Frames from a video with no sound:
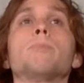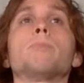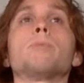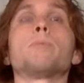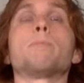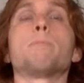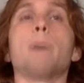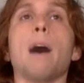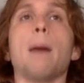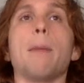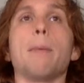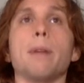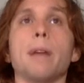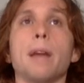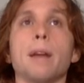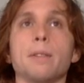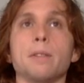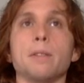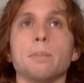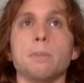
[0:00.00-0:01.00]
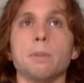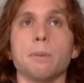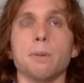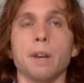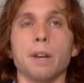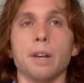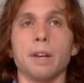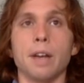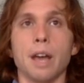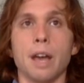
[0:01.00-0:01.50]
popping out to me
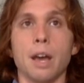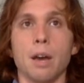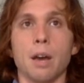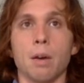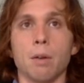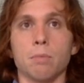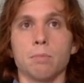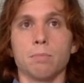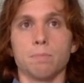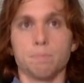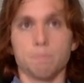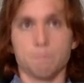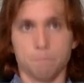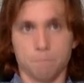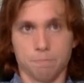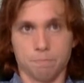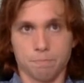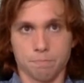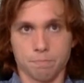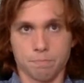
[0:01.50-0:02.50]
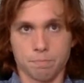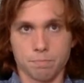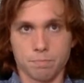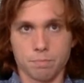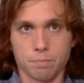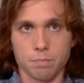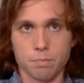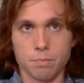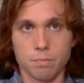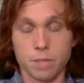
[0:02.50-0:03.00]
right now,
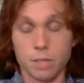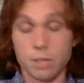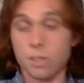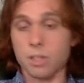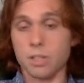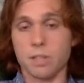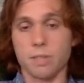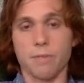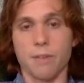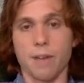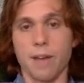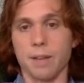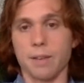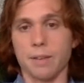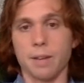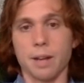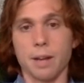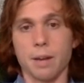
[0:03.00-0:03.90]
it's just the fact that